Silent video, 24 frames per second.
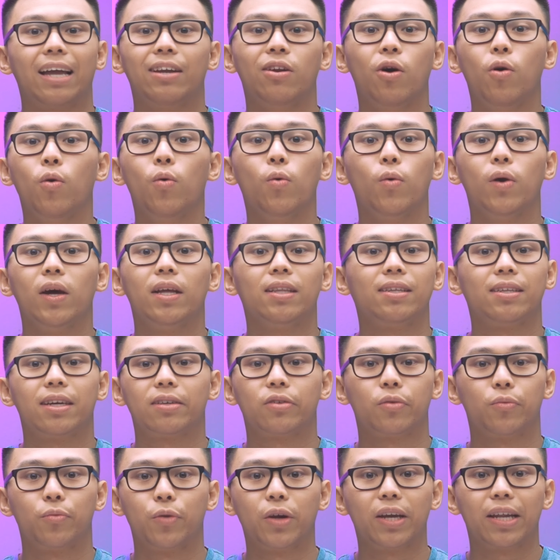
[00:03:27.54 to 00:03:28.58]
I know it
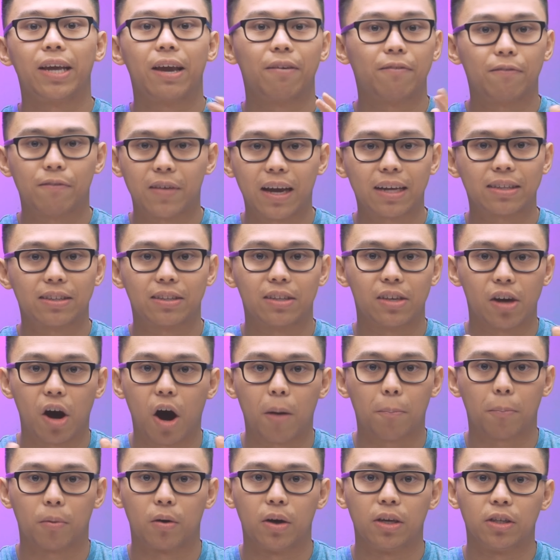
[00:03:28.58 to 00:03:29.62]
doesn't really affect the
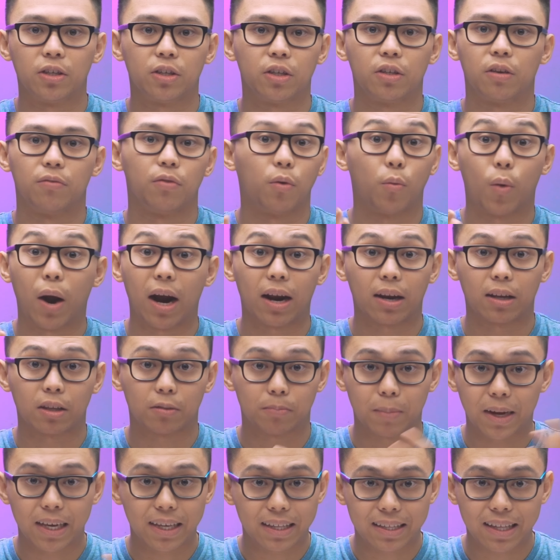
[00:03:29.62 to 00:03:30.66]
operation of the
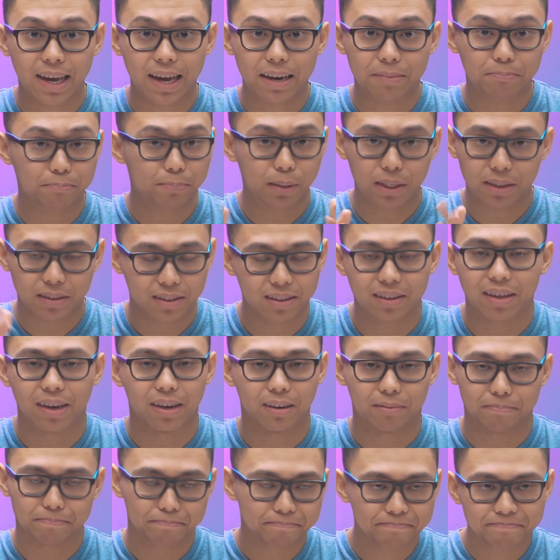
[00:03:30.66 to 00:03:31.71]
wireless mic set, but
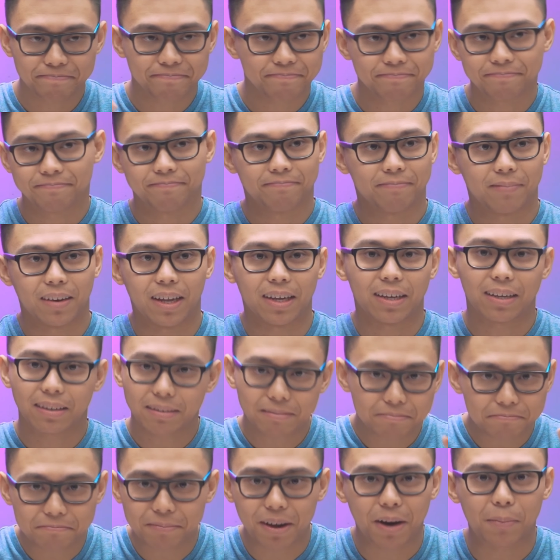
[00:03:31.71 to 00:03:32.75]
still. Like,
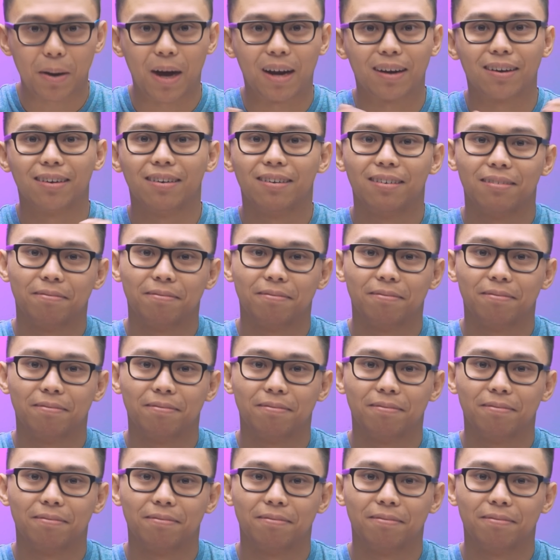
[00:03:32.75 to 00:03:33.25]
come on.